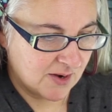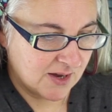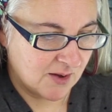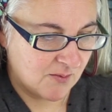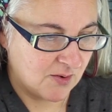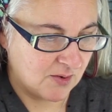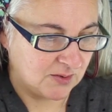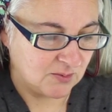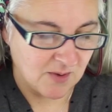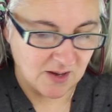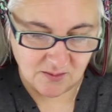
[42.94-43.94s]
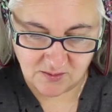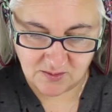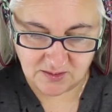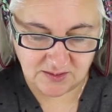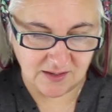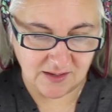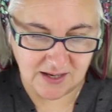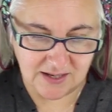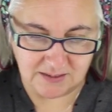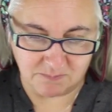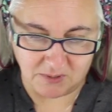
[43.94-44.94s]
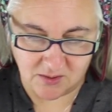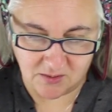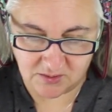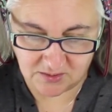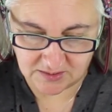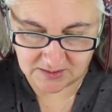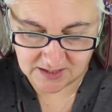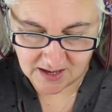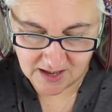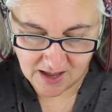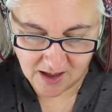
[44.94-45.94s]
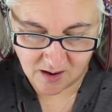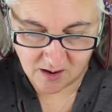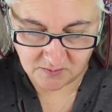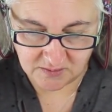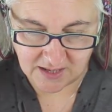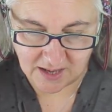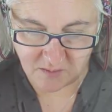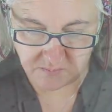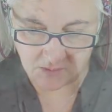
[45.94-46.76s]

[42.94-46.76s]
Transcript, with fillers: I go on as well that these blocks, half scale